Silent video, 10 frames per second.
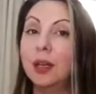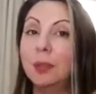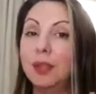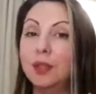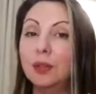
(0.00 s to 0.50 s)

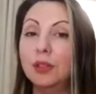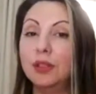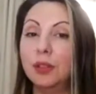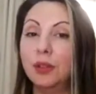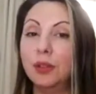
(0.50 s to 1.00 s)
but it
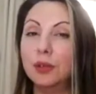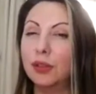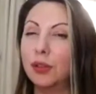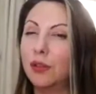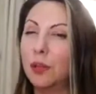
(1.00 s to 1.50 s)
also
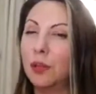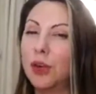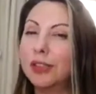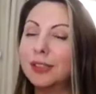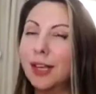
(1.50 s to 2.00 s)
sort of
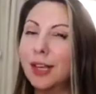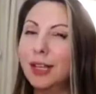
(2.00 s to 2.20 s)
works a